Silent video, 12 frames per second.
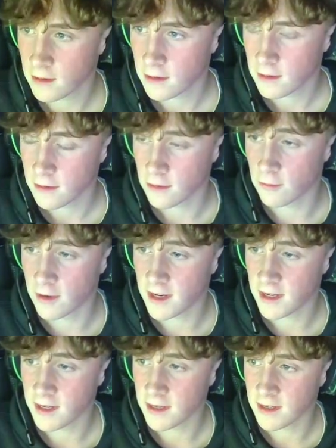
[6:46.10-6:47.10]
the
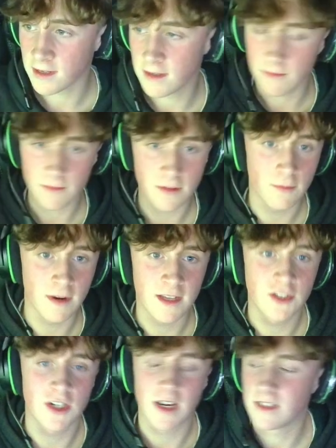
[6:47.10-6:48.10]
way
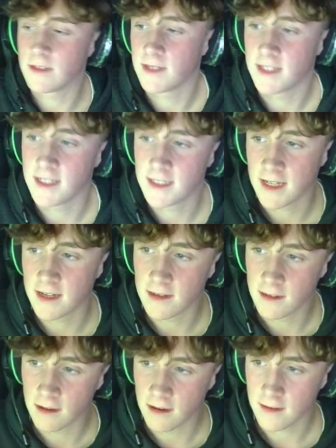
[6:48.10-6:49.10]
ChatGPT said,
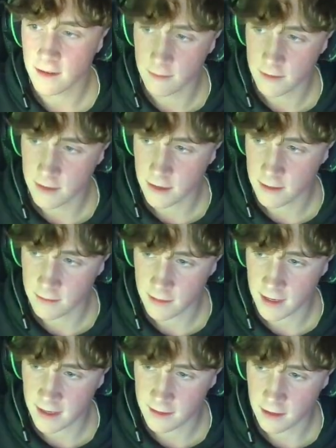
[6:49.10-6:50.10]
like, it was going to
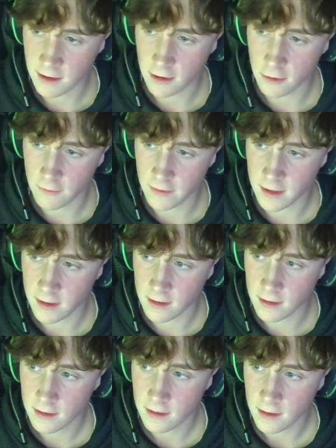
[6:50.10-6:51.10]
end like over here,
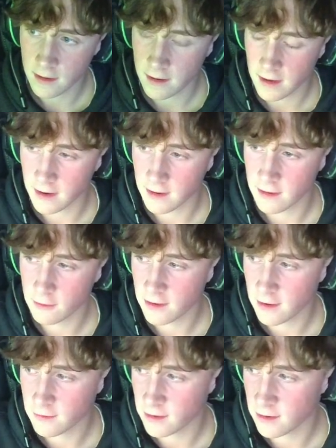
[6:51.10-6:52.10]
and it would
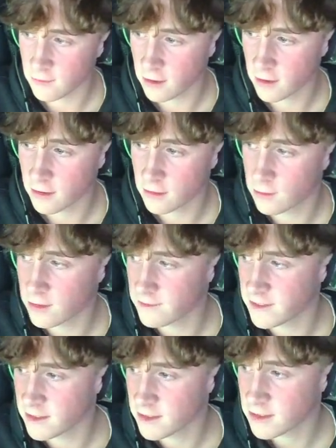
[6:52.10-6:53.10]
have to have like an
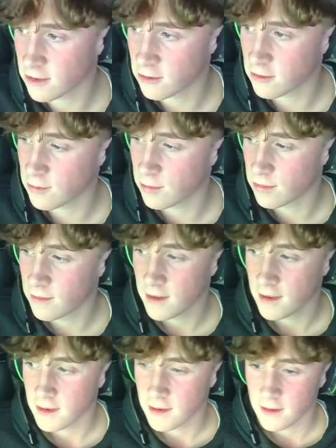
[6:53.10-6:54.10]
Oblivion style
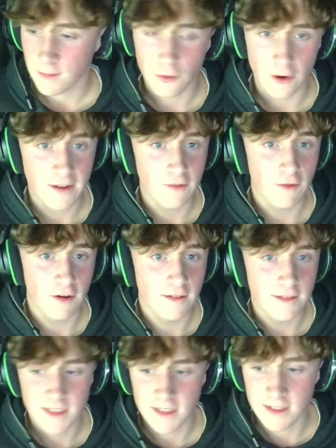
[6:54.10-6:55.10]
brake run
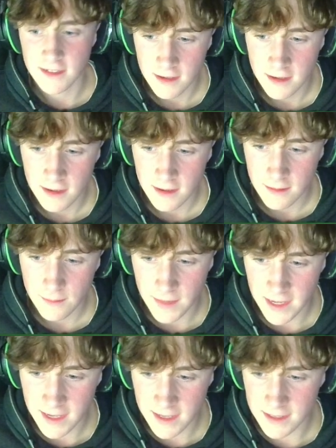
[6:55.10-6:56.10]
to
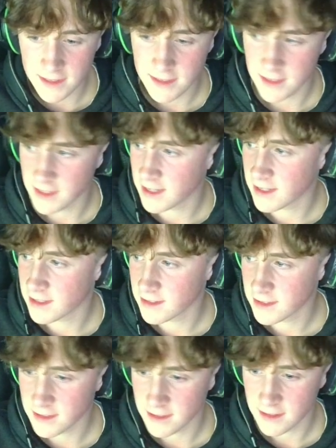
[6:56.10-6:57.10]
make it to the end. So